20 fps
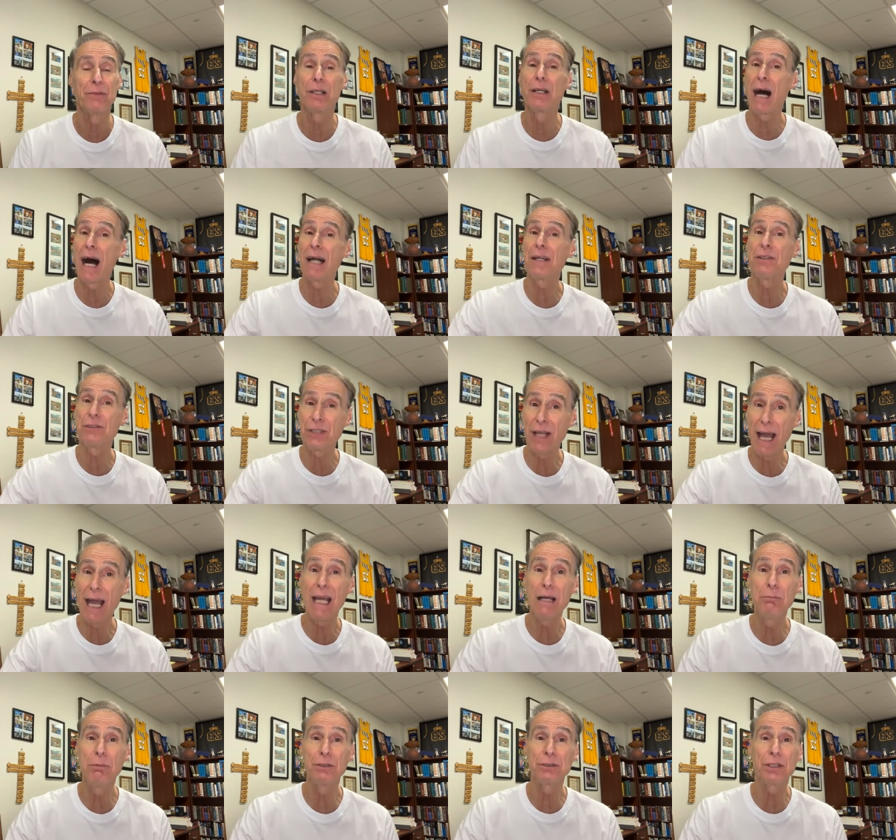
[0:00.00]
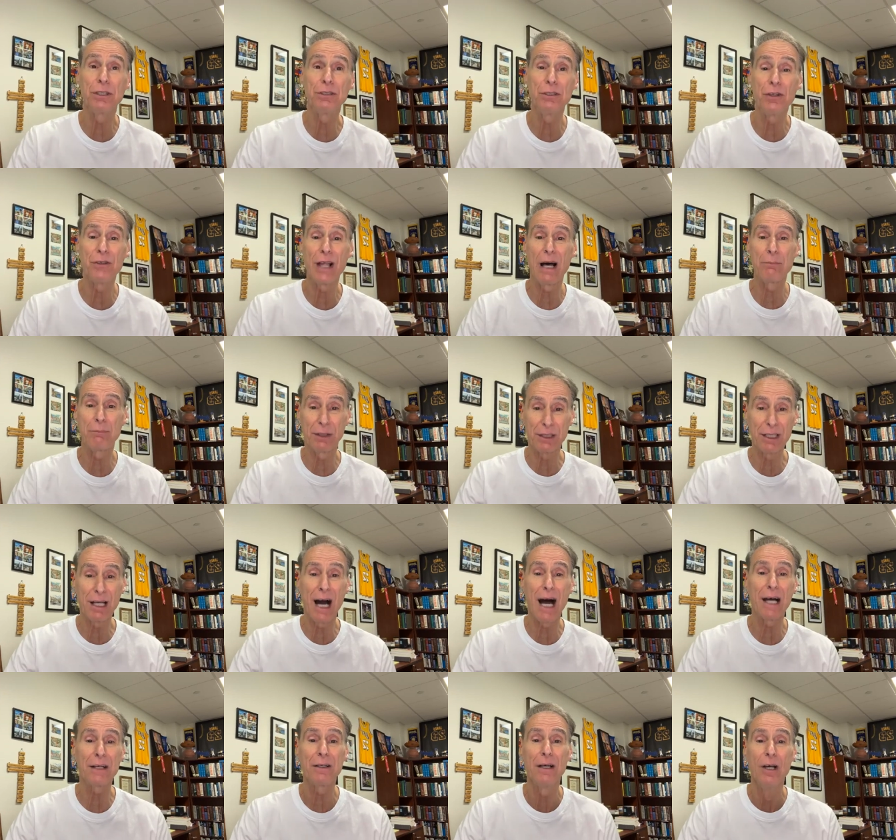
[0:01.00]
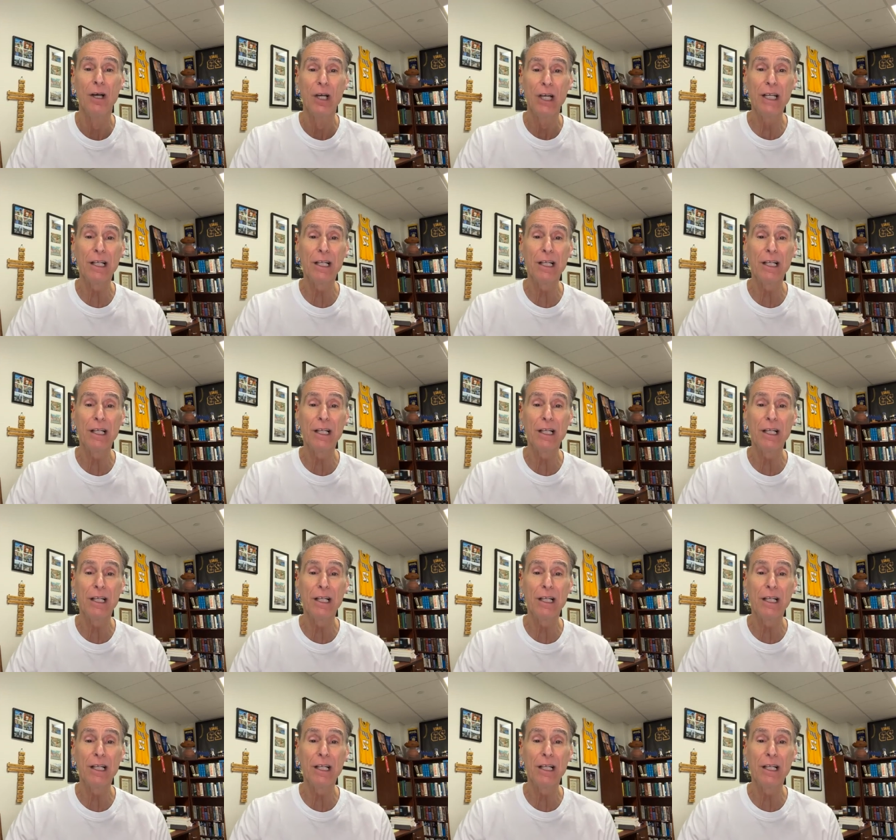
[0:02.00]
God is able to do that, but God,